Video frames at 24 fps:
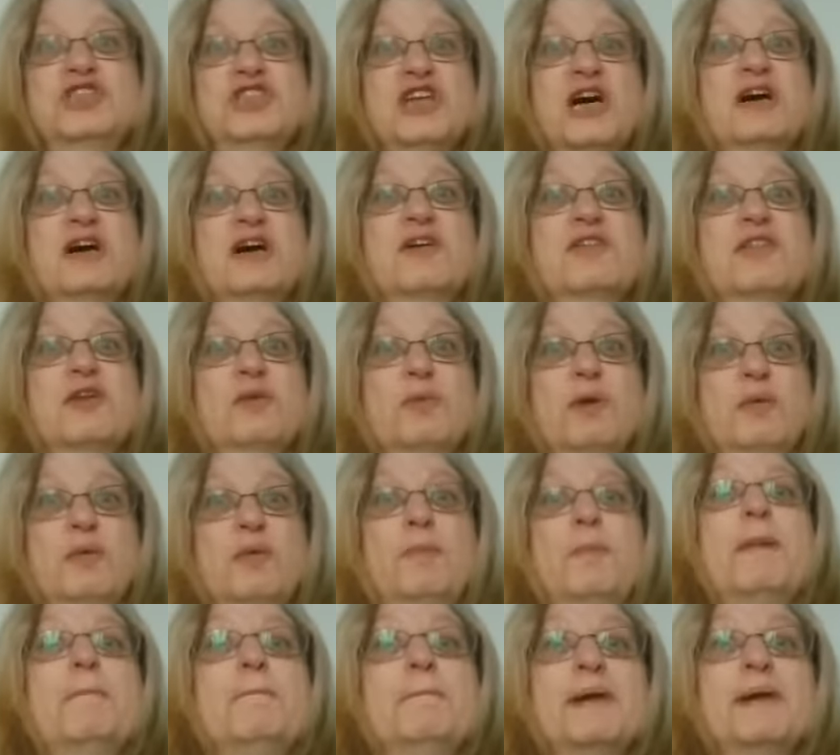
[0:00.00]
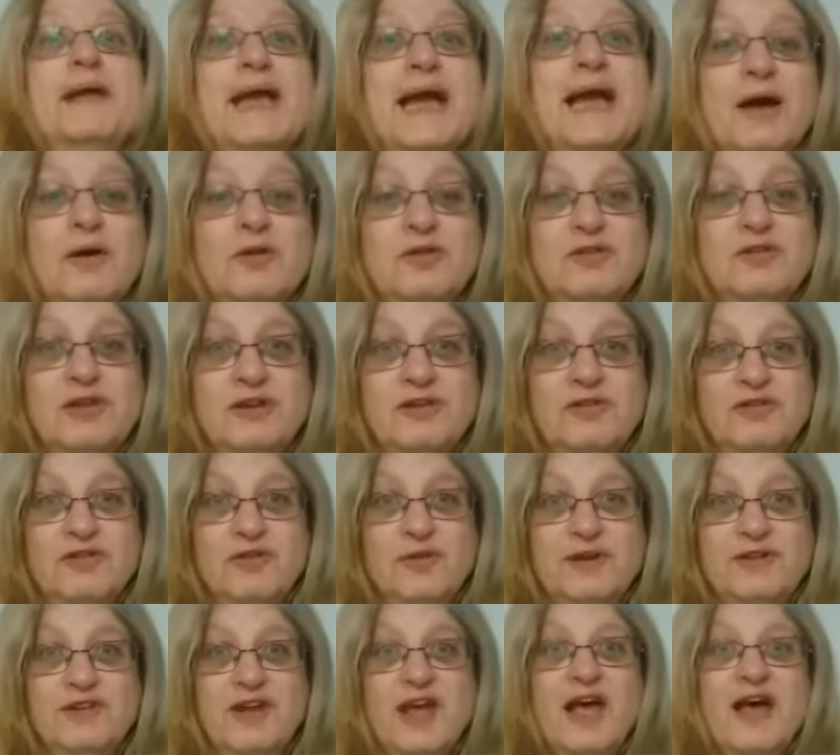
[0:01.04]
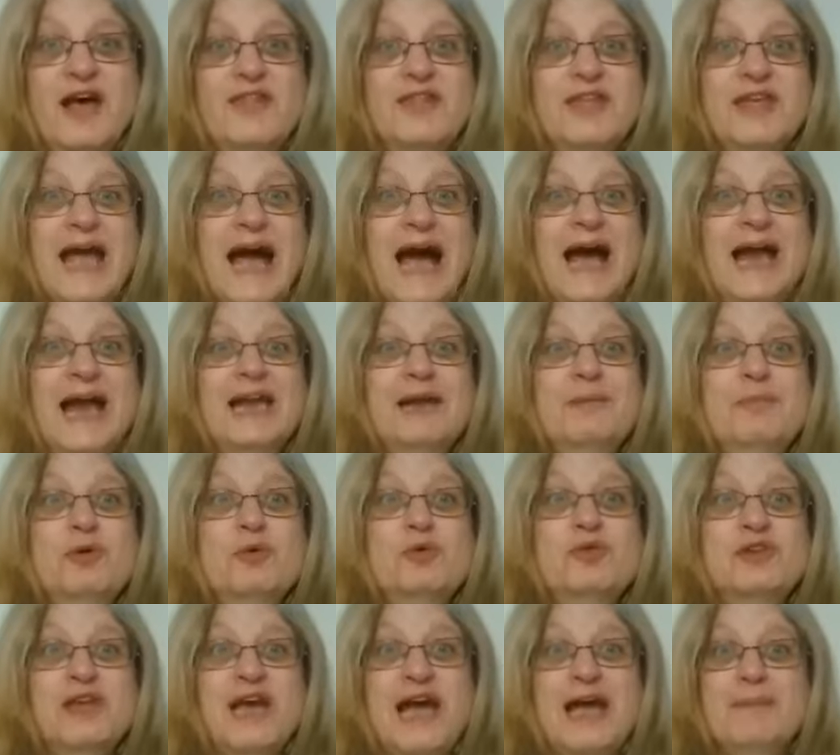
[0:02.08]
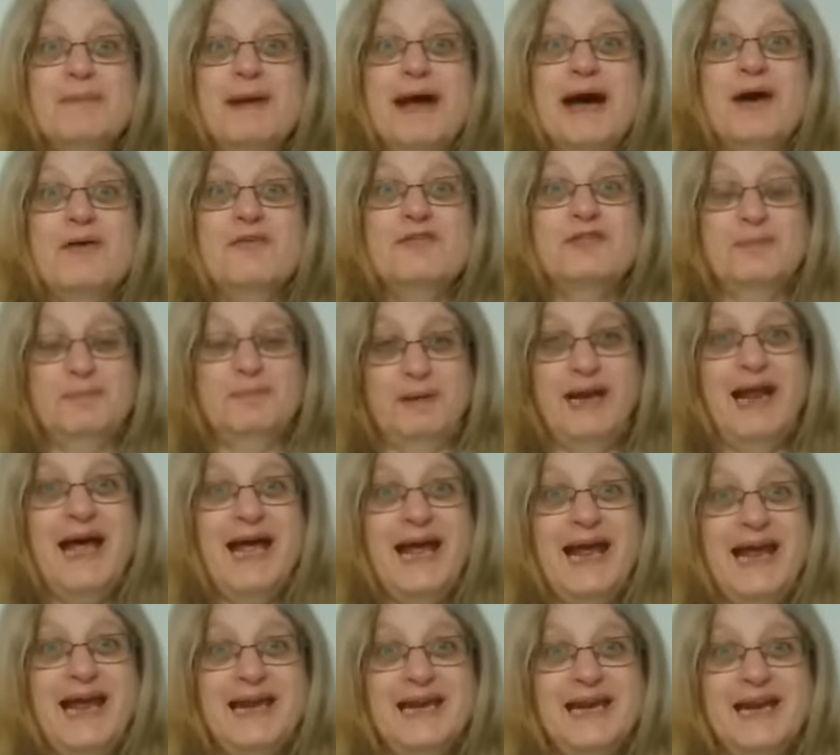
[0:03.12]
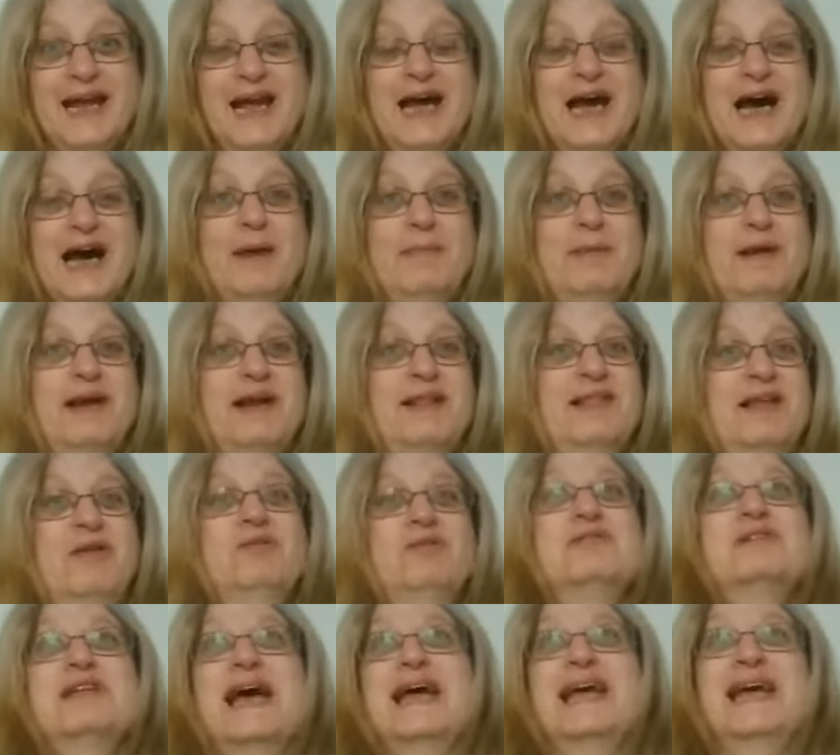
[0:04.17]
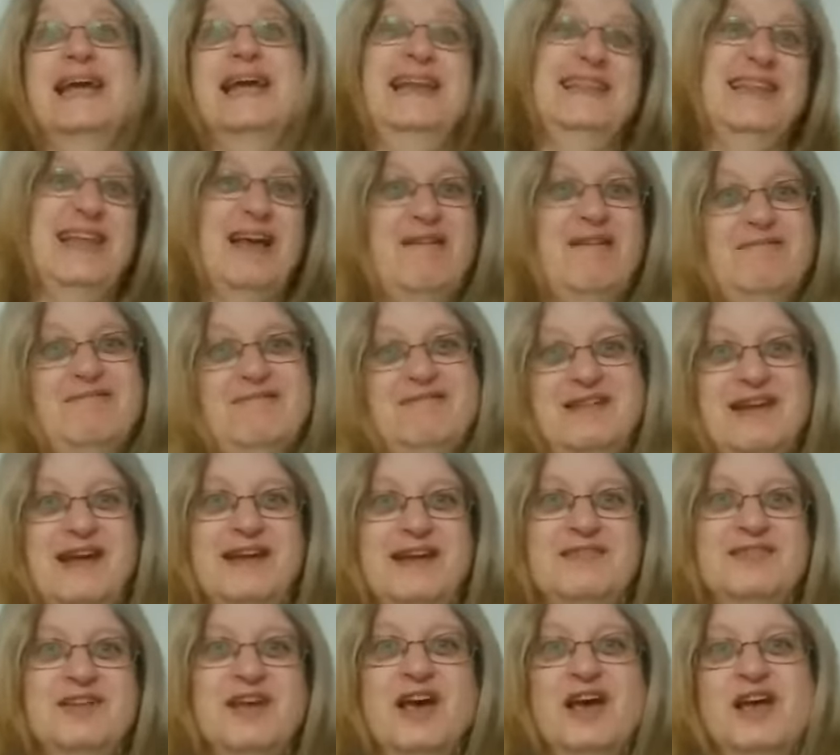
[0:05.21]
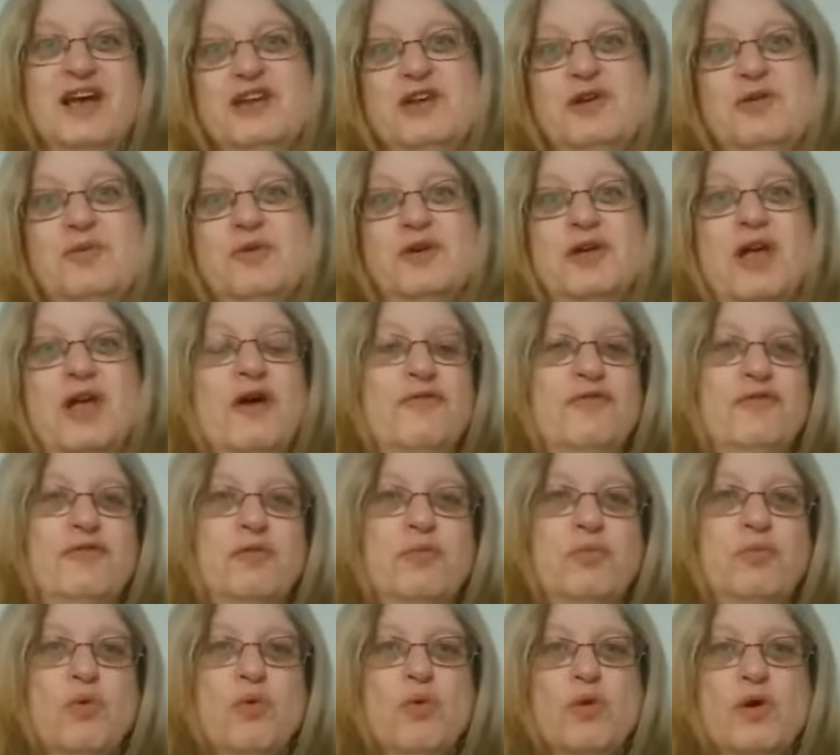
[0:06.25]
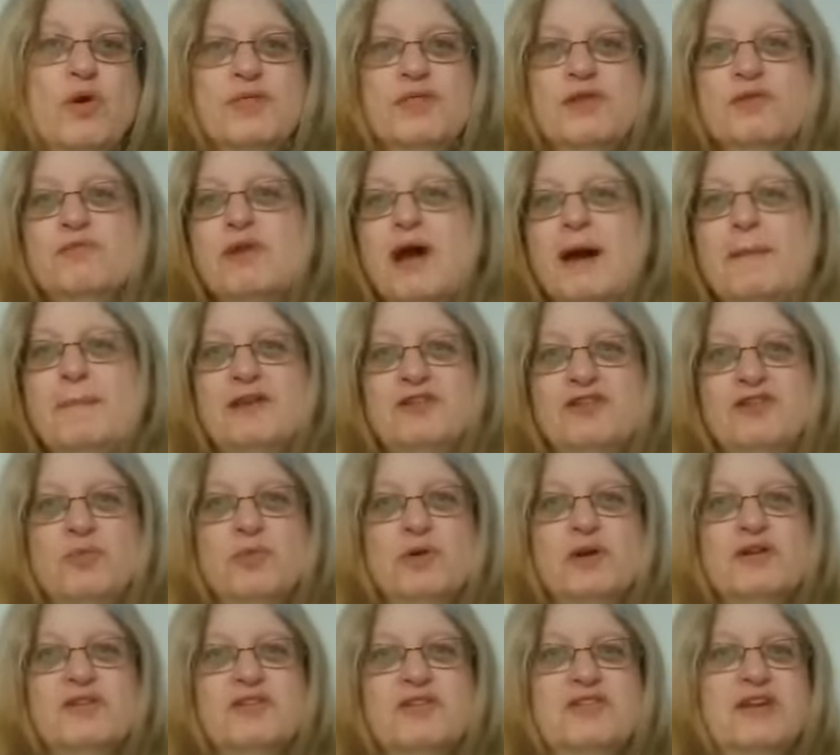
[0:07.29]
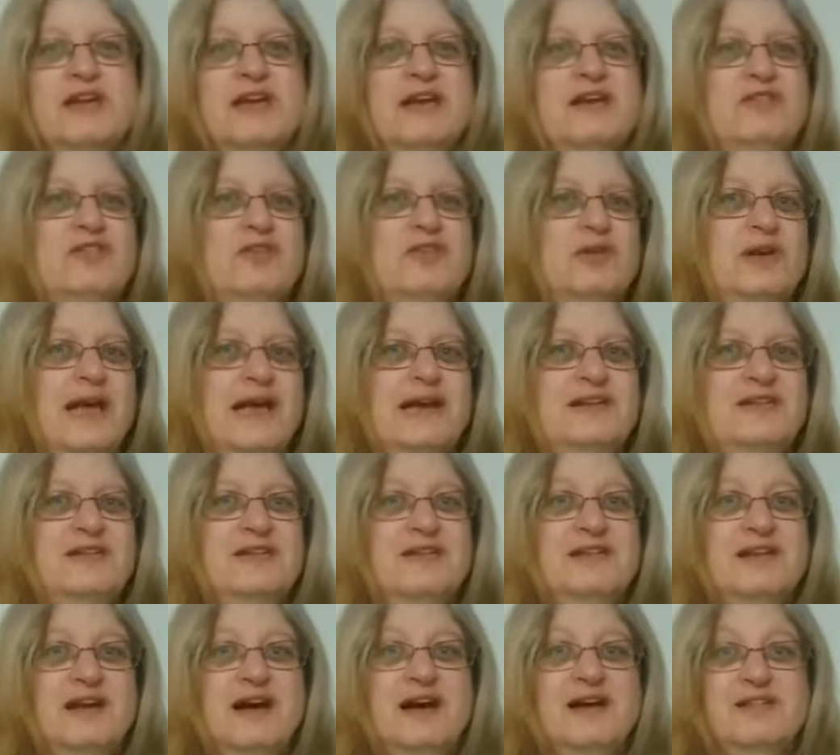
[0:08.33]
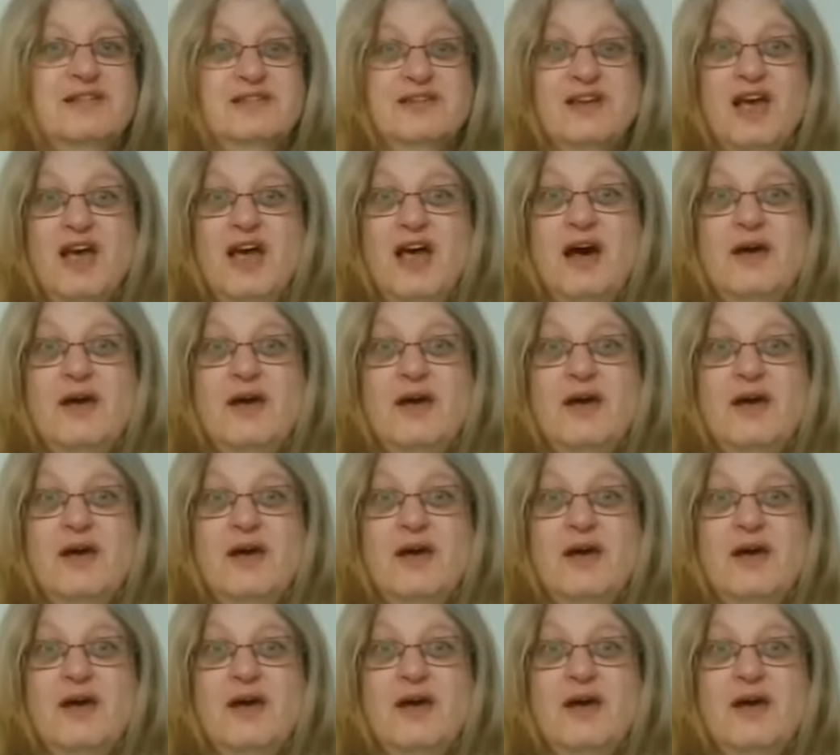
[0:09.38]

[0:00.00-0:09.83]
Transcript: junk that we were pumping out into it. The animals came out to play. I mean, in the olden days, you would go for a walk and the rabbits you wouldn't see until late at dusk.